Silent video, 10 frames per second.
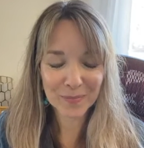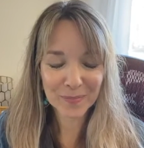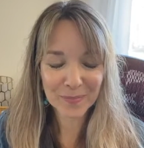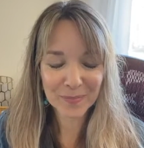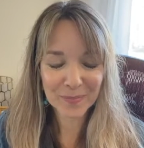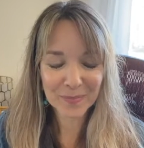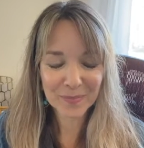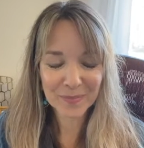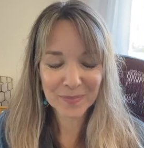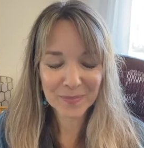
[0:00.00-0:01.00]

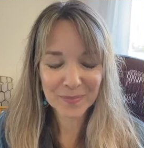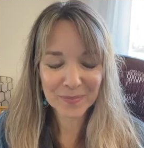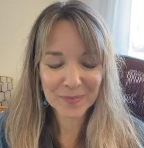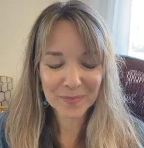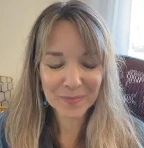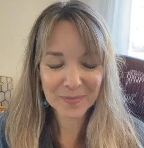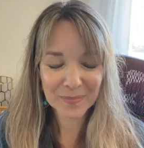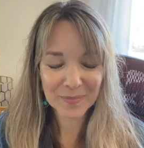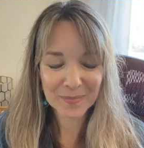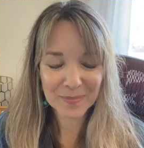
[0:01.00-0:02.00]

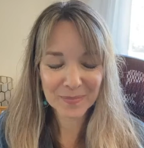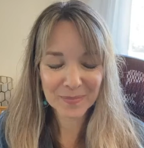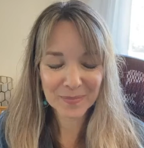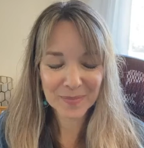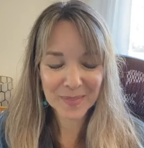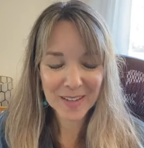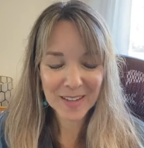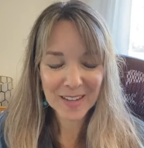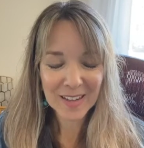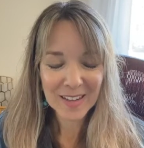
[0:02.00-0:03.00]

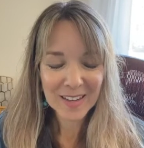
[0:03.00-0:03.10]
Nothing is said.